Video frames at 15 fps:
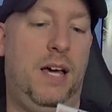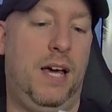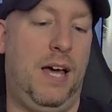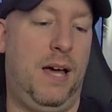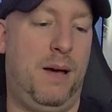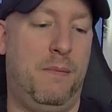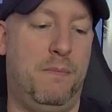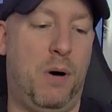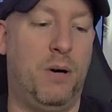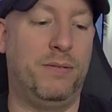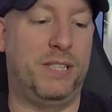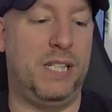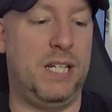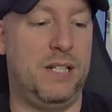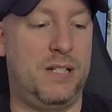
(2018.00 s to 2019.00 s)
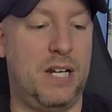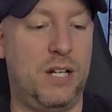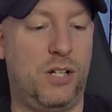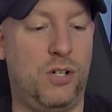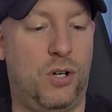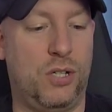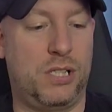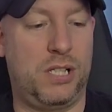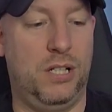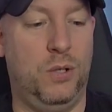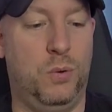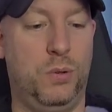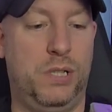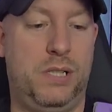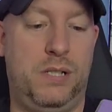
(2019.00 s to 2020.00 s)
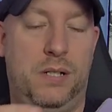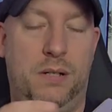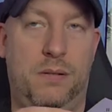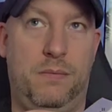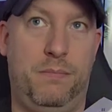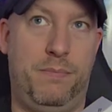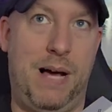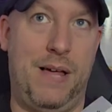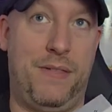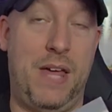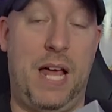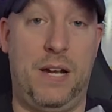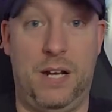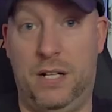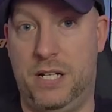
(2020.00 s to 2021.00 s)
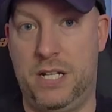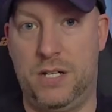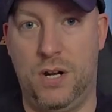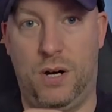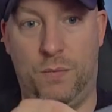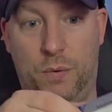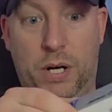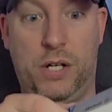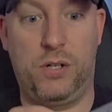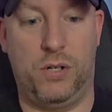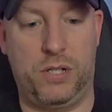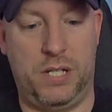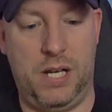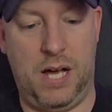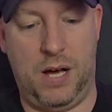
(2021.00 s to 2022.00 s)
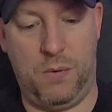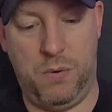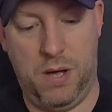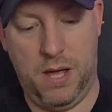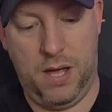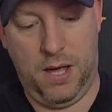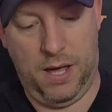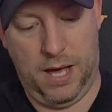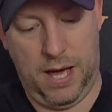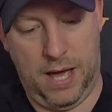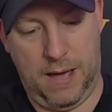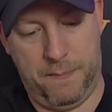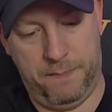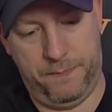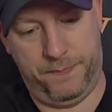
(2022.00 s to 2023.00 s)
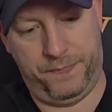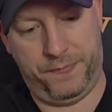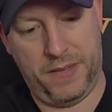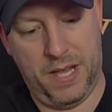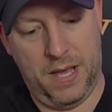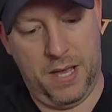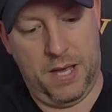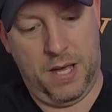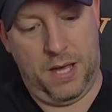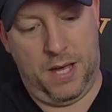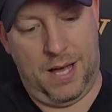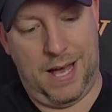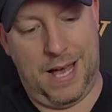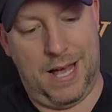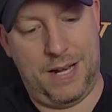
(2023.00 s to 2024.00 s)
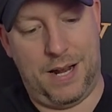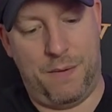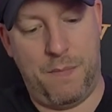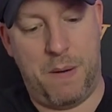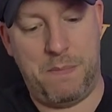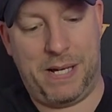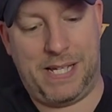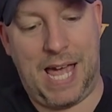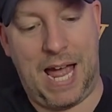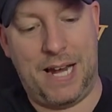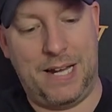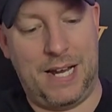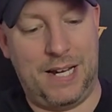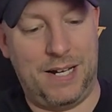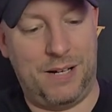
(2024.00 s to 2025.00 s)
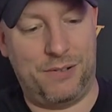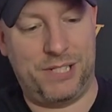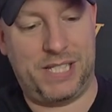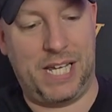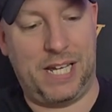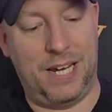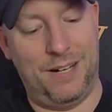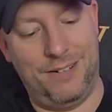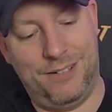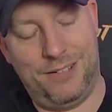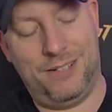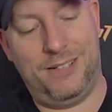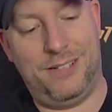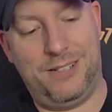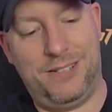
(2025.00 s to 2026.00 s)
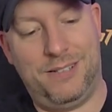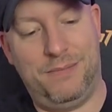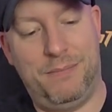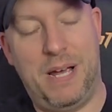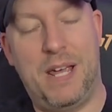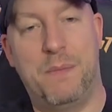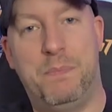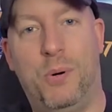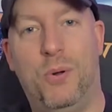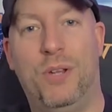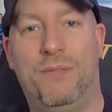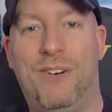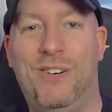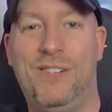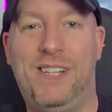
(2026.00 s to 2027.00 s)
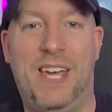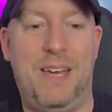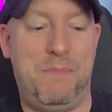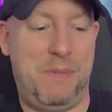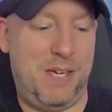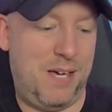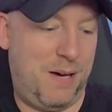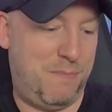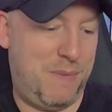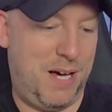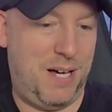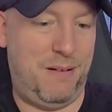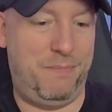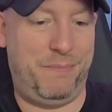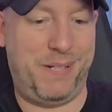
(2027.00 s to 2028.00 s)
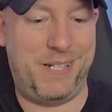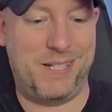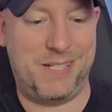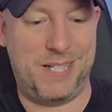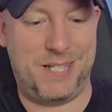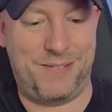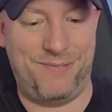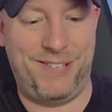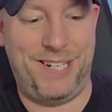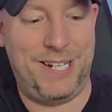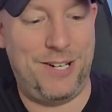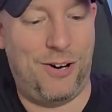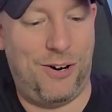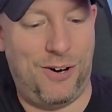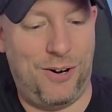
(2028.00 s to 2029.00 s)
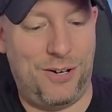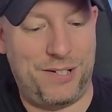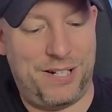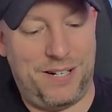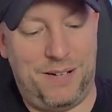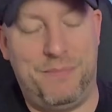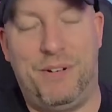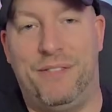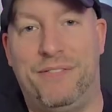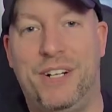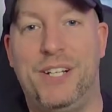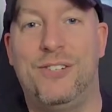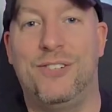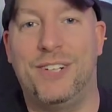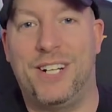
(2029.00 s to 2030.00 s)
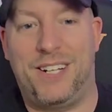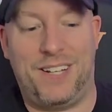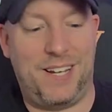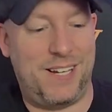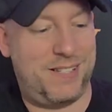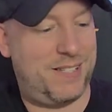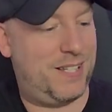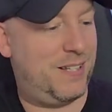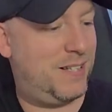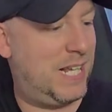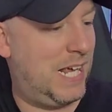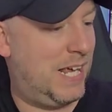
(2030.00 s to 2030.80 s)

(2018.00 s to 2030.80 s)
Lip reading: Obviously it didn't cost loads back then, at least not what it costs now. And I remember getting it, and I was thinking, oh, I might have bought the wrong game here, Mum, because it's really hard and I'm not very good at it.